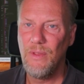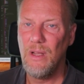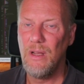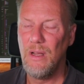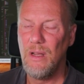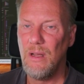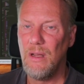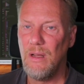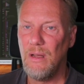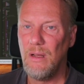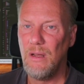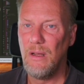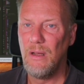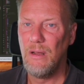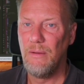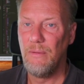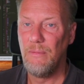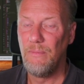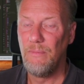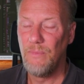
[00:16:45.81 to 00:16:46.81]

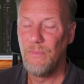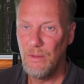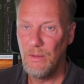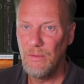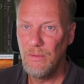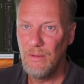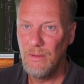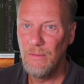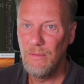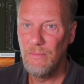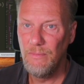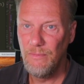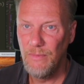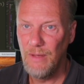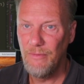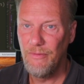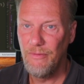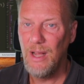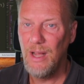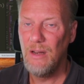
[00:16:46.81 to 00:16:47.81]
the
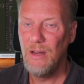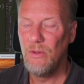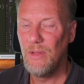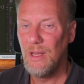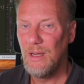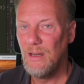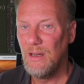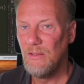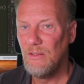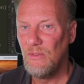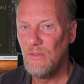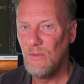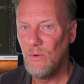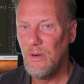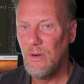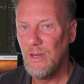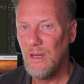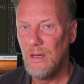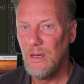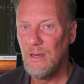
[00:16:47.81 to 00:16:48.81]
value that is
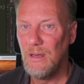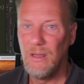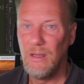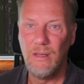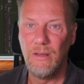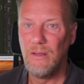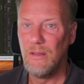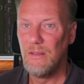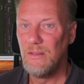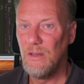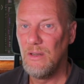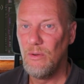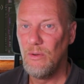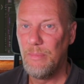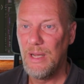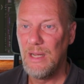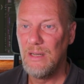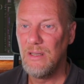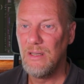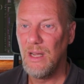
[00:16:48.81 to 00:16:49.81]
stored in zero
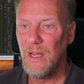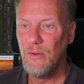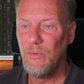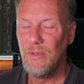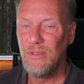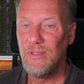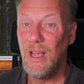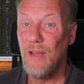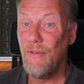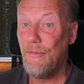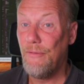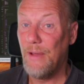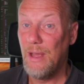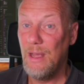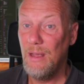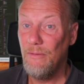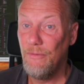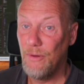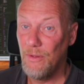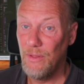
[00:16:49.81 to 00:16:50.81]
page address
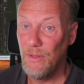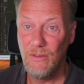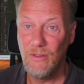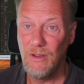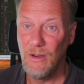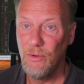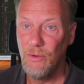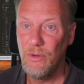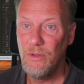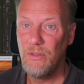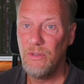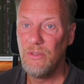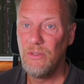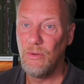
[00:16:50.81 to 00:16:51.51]
FA for this loader.